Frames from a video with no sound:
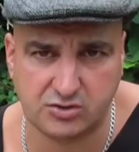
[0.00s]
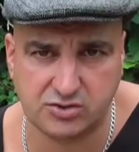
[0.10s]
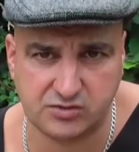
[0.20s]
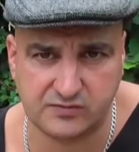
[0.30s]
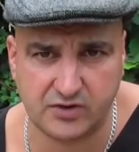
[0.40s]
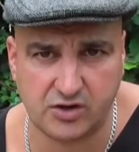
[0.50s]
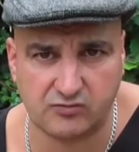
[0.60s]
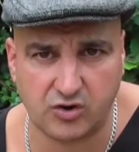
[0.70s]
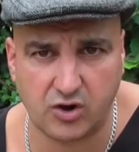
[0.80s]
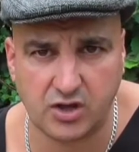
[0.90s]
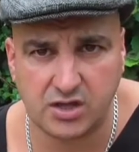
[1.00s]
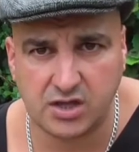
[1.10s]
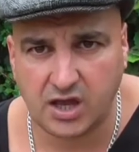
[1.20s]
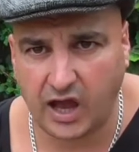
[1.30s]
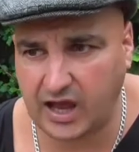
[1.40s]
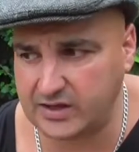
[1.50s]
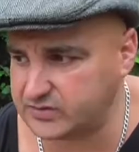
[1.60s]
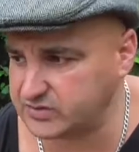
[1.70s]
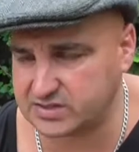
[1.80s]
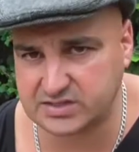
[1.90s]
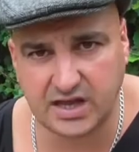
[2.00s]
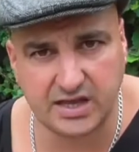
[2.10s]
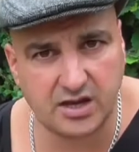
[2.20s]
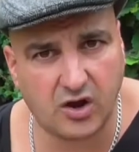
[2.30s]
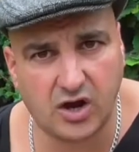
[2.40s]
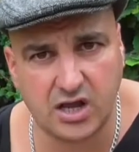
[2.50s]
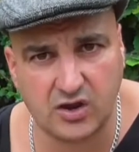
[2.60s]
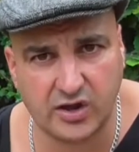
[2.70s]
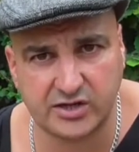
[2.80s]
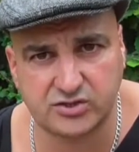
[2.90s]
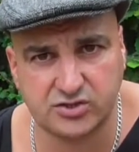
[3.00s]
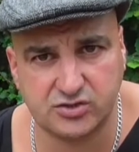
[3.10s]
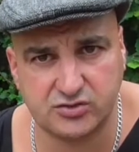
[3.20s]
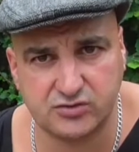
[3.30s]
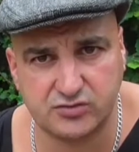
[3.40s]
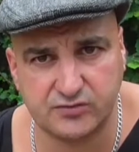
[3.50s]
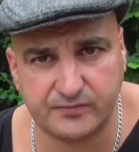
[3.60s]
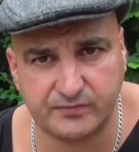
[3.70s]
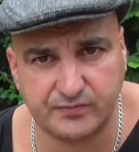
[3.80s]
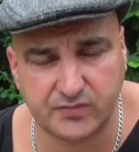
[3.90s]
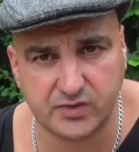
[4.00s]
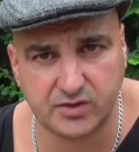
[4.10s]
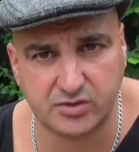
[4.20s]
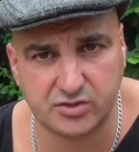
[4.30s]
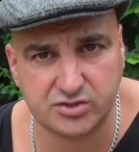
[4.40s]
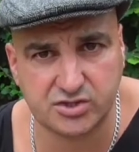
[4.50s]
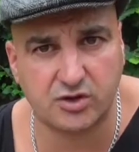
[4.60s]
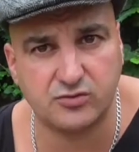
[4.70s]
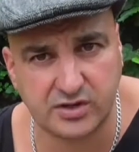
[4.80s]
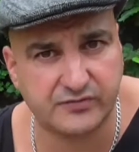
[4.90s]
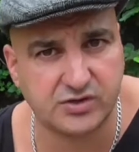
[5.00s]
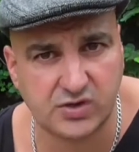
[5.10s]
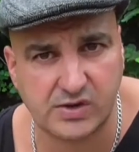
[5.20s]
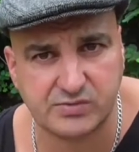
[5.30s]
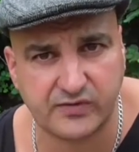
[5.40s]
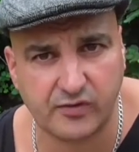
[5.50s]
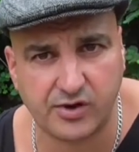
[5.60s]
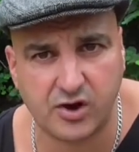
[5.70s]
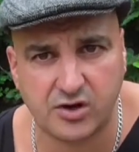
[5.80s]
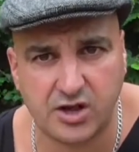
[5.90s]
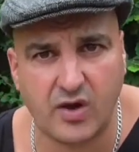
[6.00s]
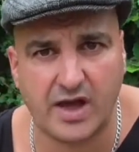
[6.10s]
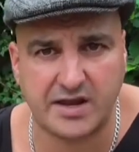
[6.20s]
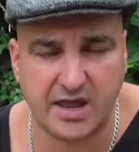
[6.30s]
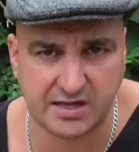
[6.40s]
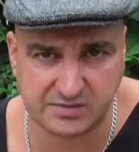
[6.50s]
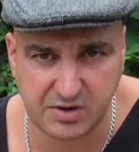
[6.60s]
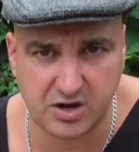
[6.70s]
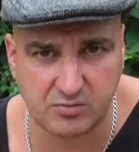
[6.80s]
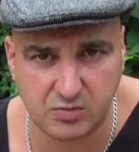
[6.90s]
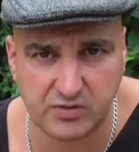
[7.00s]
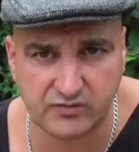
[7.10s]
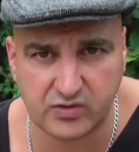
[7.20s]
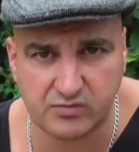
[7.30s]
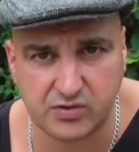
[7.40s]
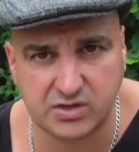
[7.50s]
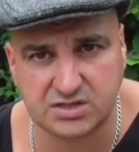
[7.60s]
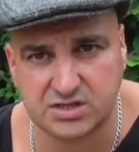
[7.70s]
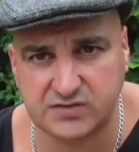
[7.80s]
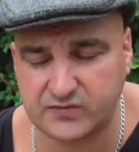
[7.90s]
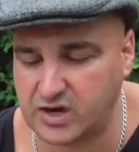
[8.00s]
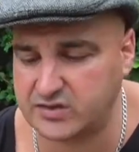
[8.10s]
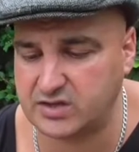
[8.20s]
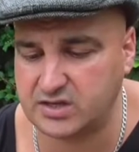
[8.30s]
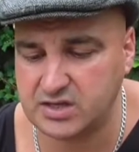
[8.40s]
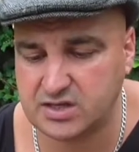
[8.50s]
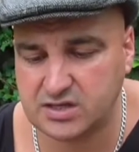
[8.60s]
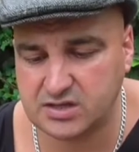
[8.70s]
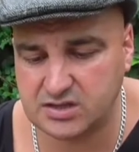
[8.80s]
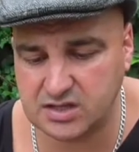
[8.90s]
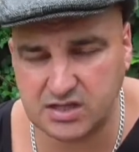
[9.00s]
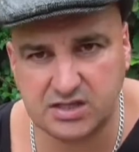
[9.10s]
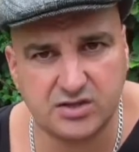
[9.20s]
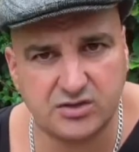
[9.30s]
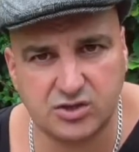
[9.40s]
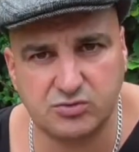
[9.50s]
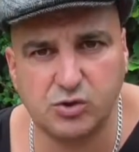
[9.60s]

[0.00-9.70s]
go too far wrong. And as I say, I like to sow different types of oregano and experiment with them, because I just find that the